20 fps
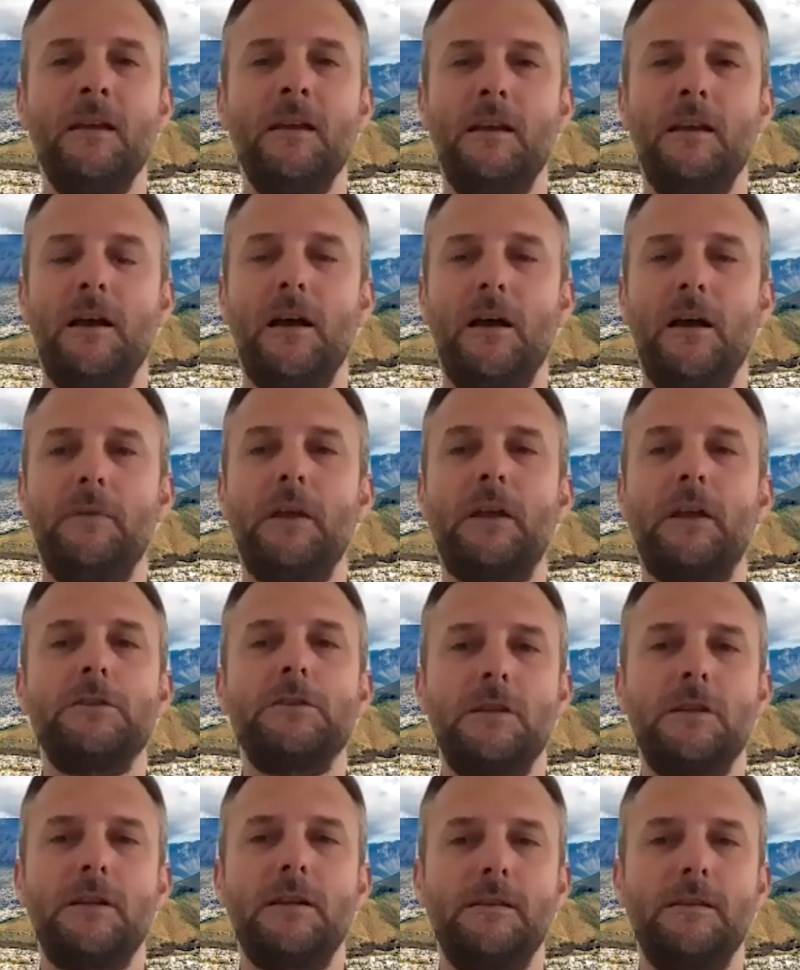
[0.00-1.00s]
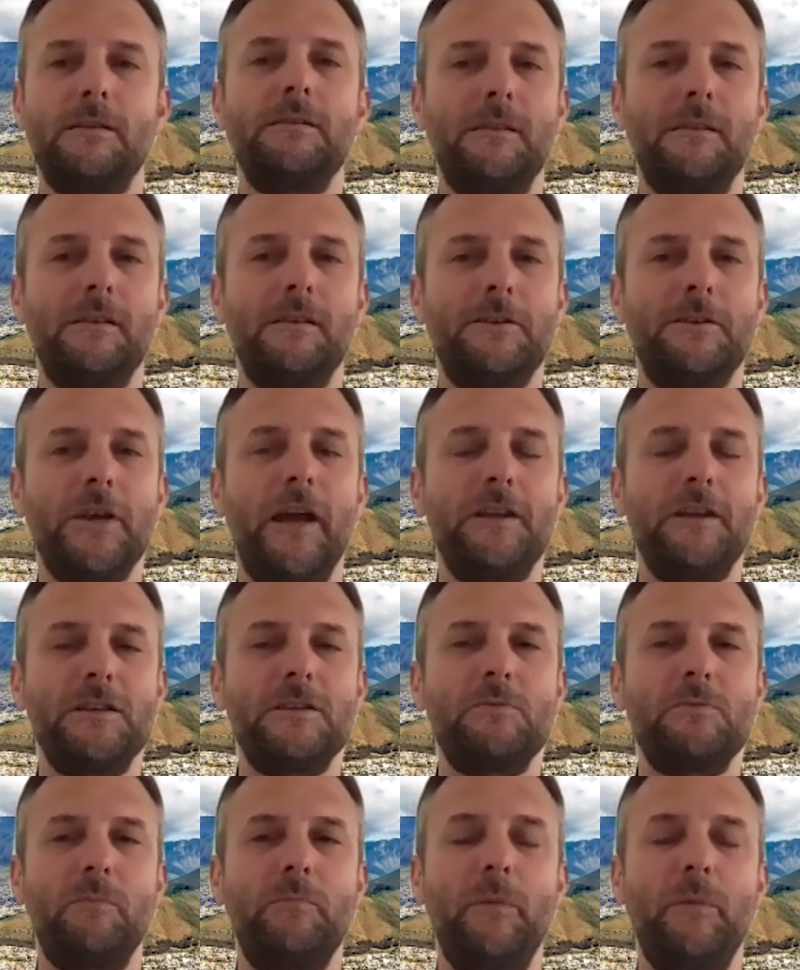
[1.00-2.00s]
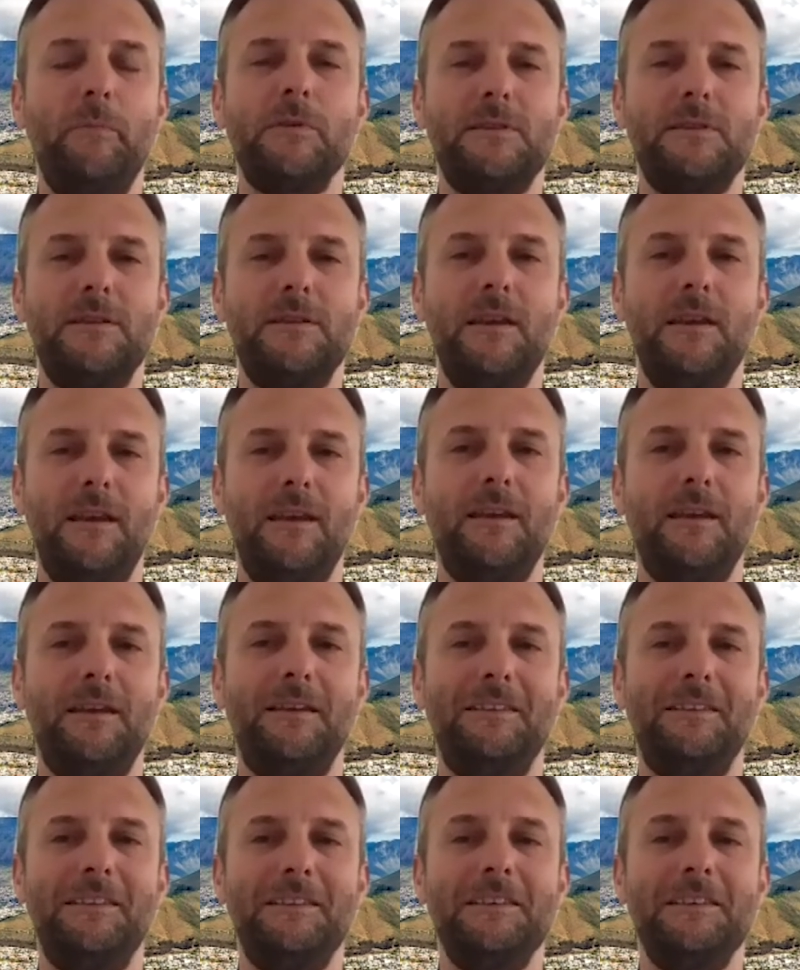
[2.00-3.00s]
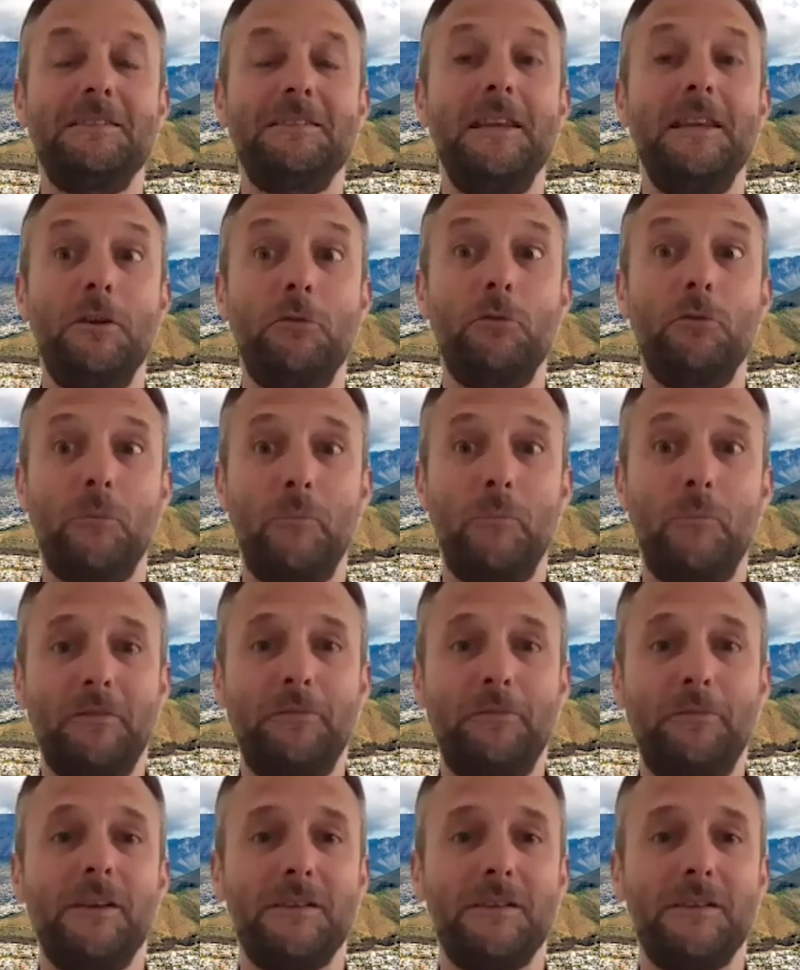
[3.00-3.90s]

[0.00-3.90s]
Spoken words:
The culture changes when people see the real benefit,